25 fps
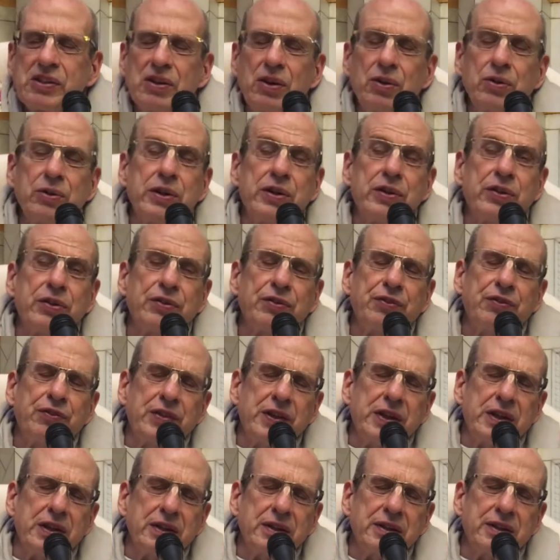lotus
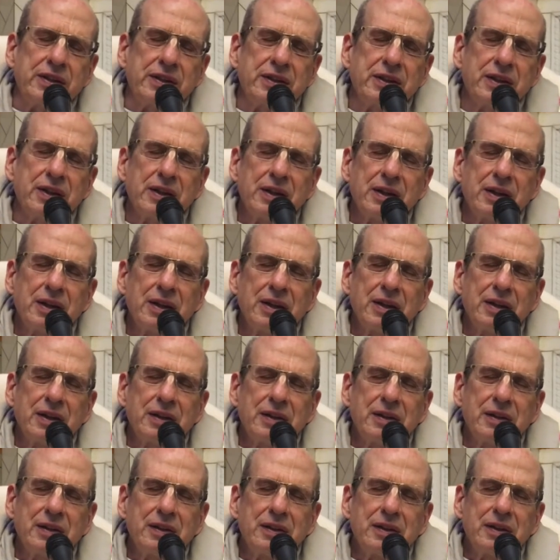feet,
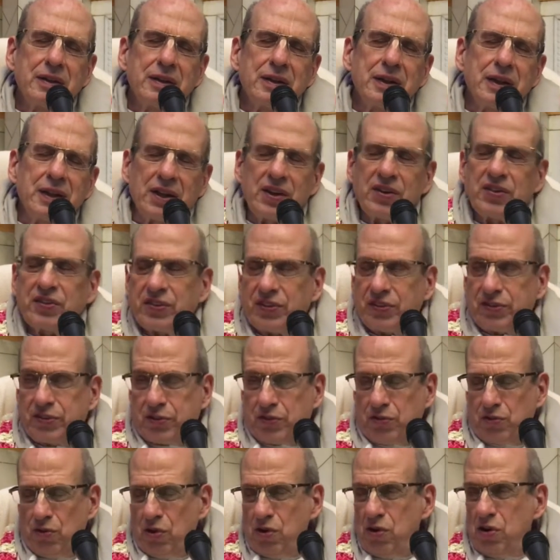his
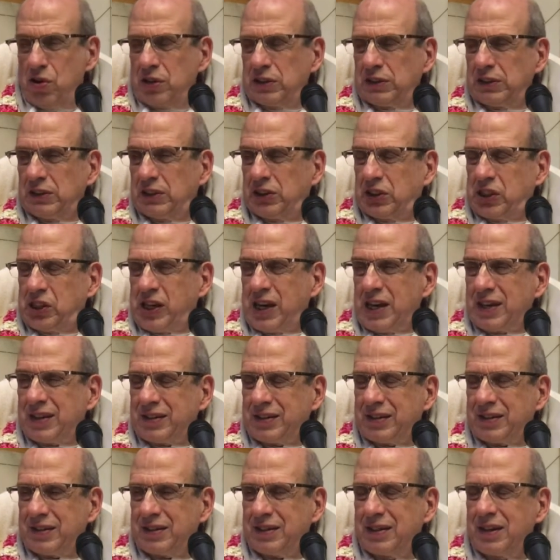strong
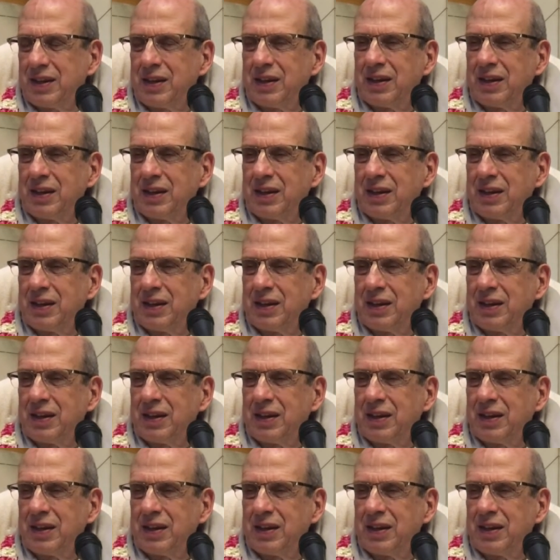chest,